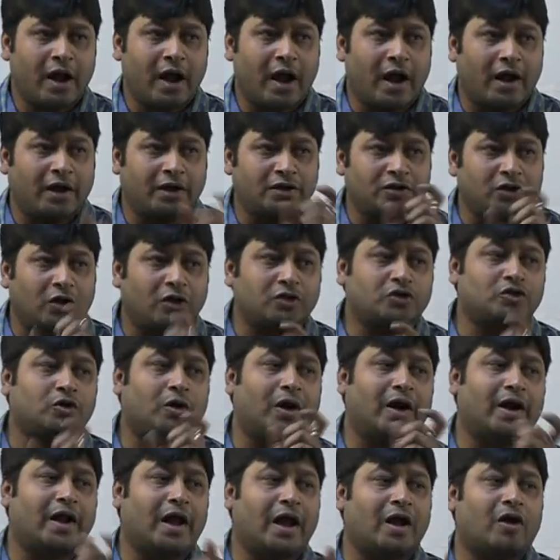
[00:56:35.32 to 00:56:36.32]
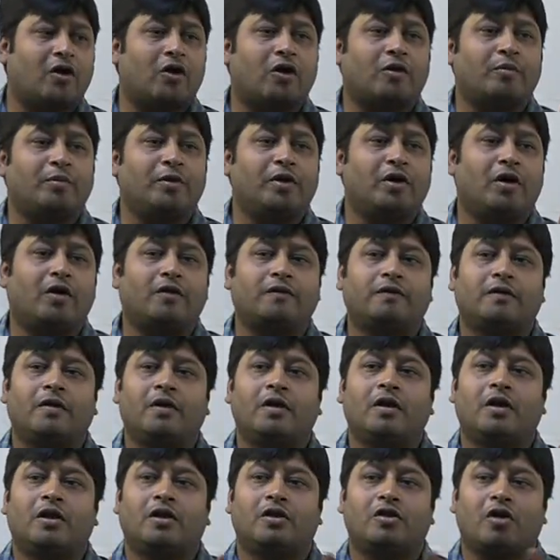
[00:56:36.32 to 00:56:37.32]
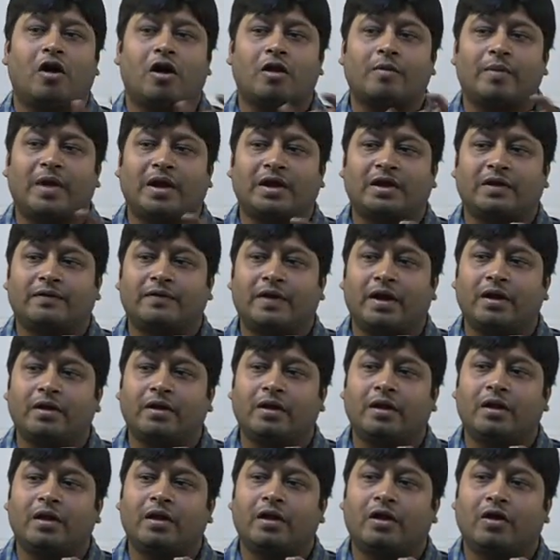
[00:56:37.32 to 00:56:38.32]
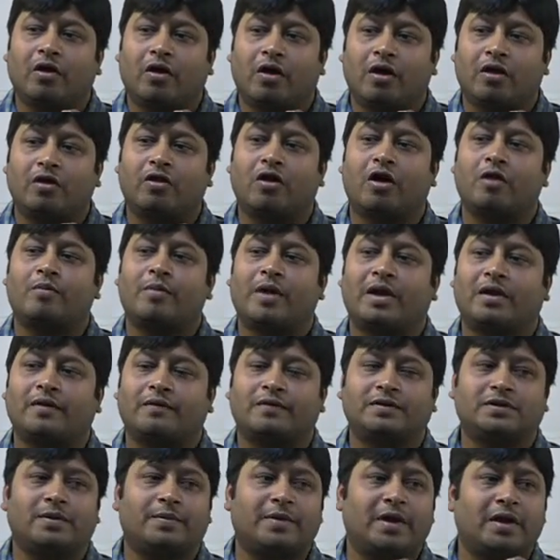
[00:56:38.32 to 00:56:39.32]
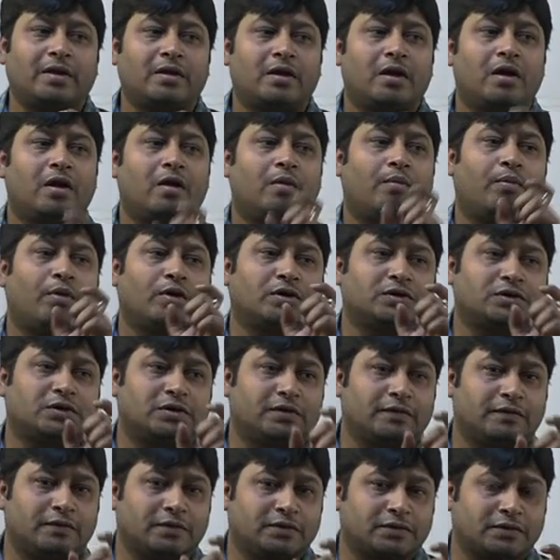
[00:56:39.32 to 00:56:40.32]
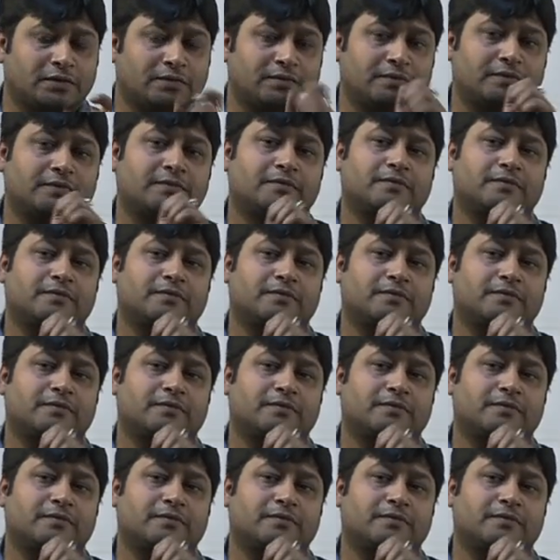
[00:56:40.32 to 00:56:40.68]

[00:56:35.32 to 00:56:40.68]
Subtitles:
and is also a dichotomy of normative and or normativism and positivism.